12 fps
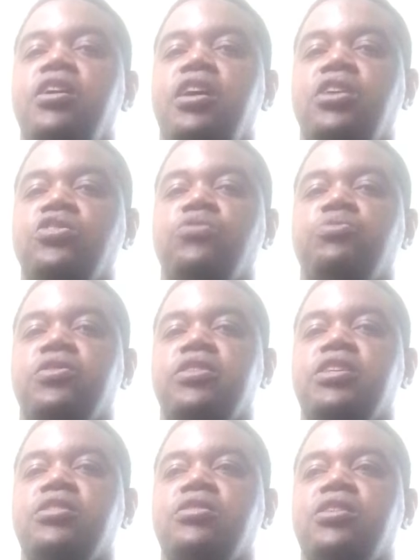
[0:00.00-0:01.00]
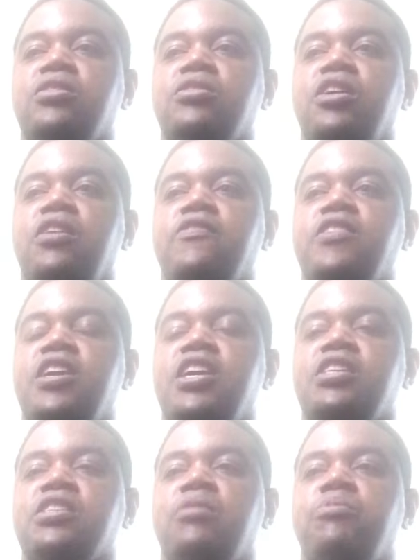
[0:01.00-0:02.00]
I know Malaysia talked to her
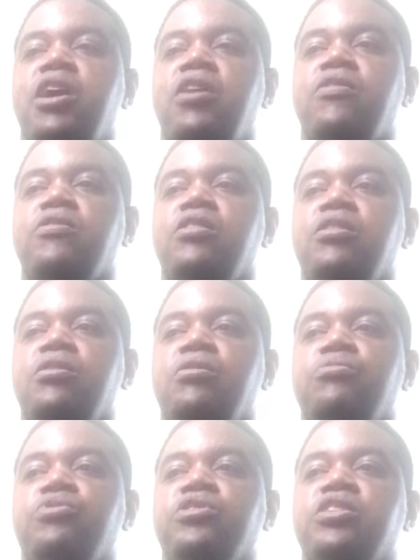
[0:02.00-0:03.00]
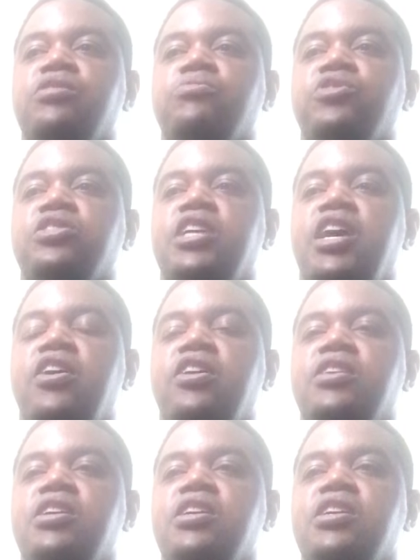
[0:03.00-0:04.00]
kids about police
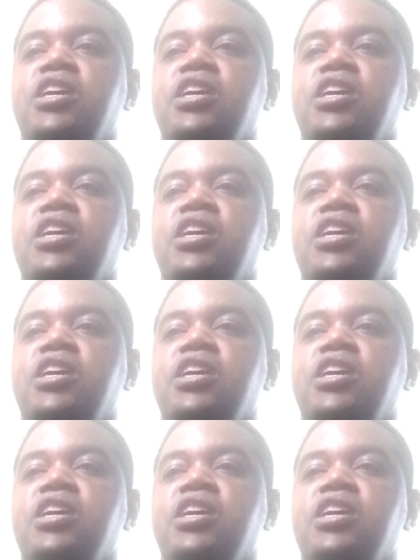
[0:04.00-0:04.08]
mortality.